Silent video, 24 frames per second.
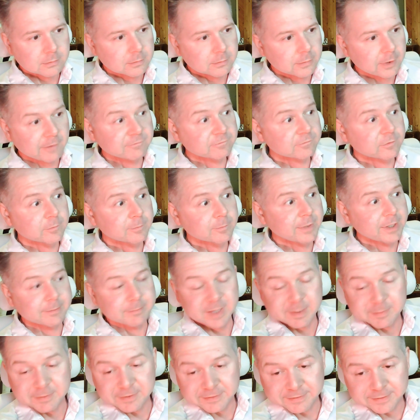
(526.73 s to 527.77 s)
heaven forbid,
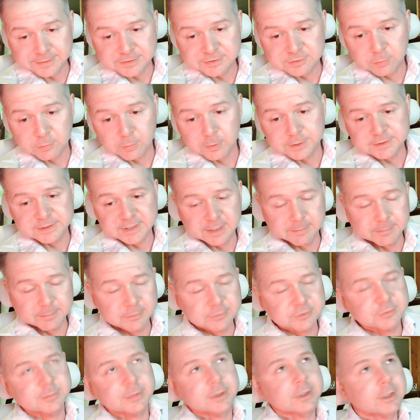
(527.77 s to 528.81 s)
maybe in a sworn statement,
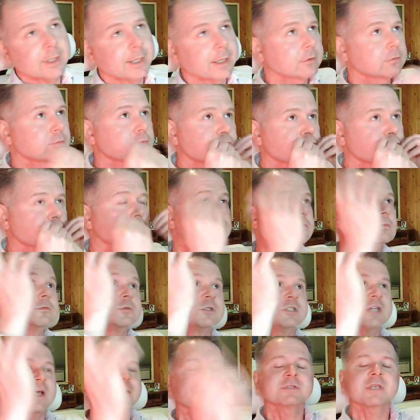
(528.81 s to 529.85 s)
which would be like mm,
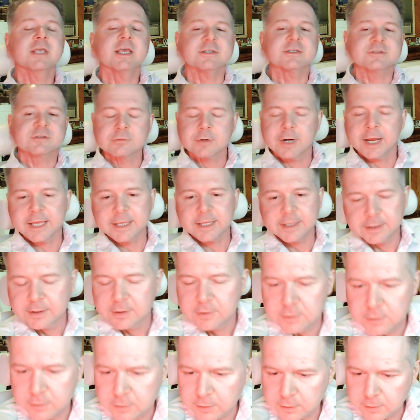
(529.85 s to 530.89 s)
chef's kiss, right?
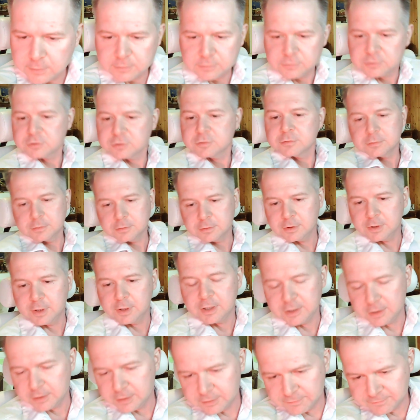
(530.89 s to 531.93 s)

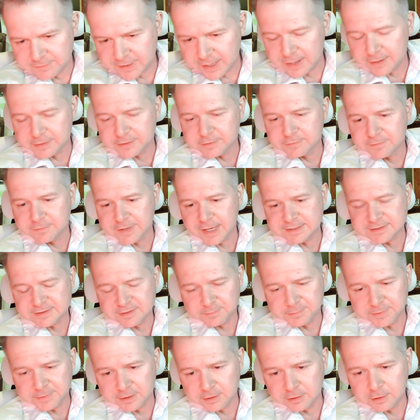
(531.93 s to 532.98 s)
Then you got you got
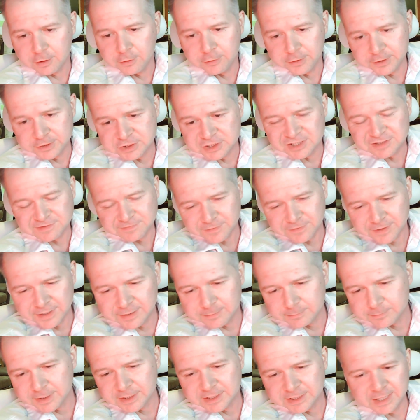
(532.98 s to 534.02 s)
something loaded just for
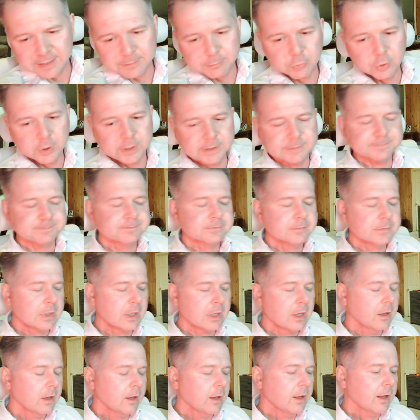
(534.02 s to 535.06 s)
him at that point.
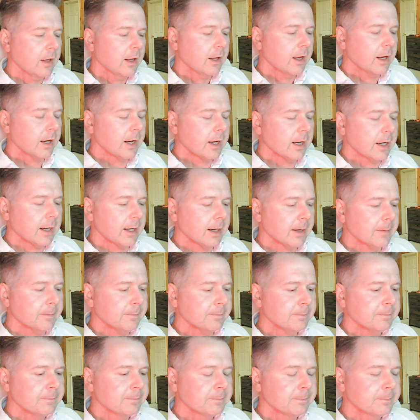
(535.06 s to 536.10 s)

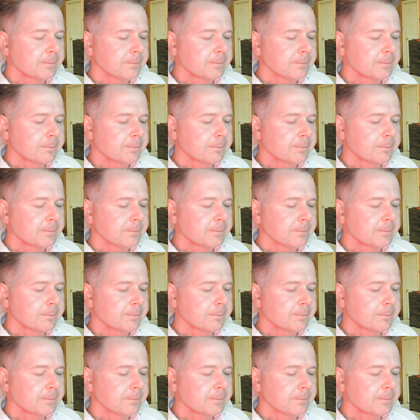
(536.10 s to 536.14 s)
Um,